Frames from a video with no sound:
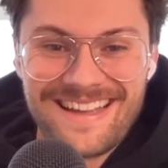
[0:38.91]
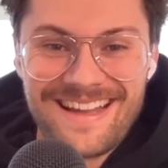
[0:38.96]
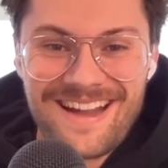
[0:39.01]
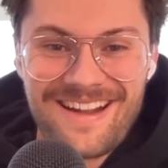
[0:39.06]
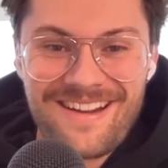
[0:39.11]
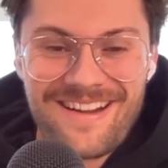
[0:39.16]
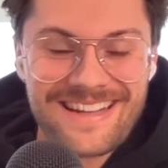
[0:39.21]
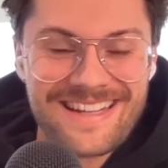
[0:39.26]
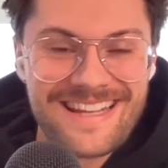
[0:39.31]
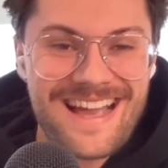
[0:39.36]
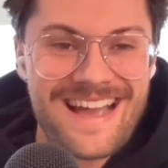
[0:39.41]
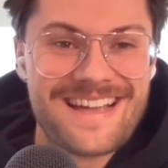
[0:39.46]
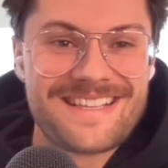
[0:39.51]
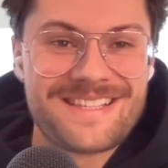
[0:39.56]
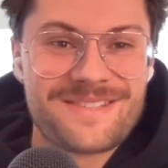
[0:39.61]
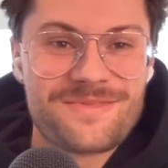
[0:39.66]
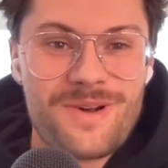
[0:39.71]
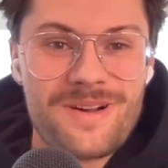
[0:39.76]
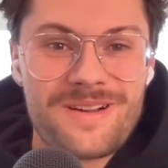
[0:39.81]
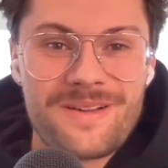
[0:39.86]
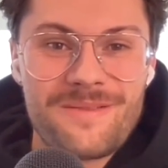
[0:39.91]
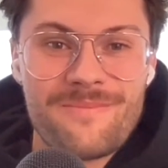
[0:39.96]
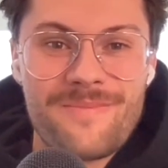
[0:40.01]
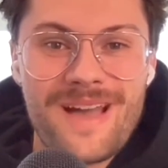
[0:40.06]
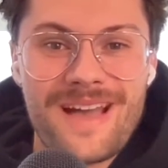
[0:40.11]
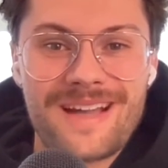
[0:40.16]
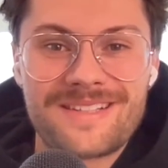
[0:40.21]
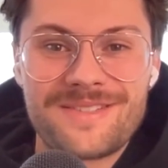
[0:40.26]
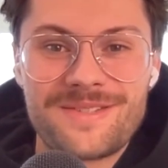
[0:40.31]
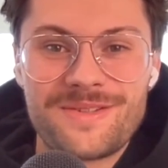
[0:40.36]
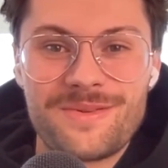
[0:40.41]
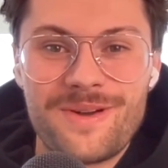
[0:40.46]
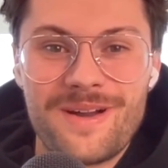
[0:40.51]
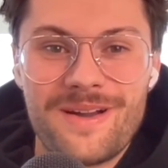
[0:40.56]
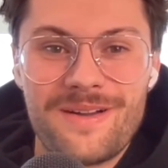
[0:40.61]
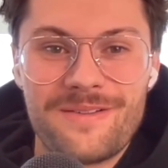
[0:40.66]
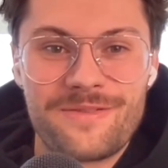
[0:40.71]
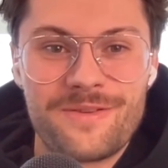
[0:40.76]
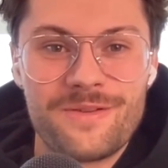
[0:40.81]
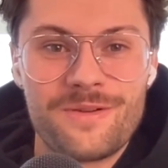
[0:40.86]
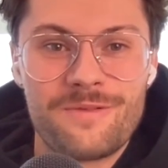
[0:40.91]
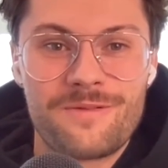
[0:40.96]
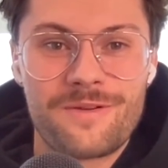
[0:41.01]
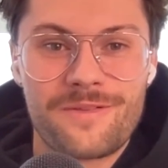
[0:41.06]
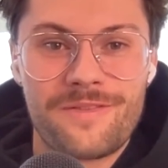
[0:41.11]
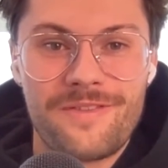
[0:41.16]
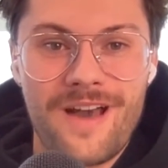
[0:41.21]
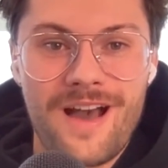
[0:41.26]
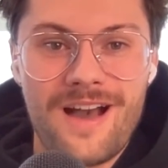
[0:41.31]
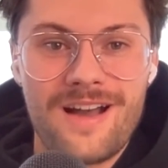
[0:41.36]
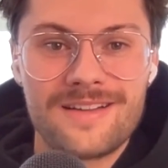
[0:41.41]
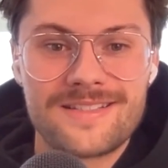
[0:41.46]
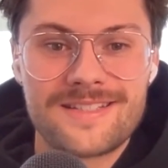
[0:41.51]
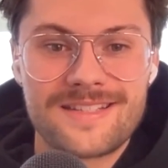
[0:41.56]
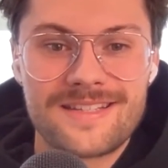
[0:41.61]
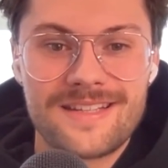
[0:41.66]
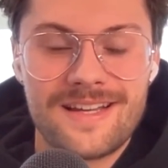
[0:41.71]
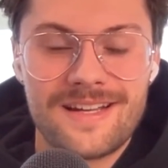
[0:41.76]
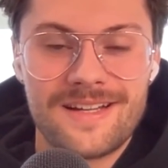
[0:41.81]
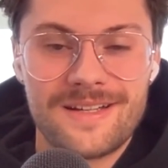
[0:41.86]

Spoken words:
All right, guys, welcome back to Fuel for Thought.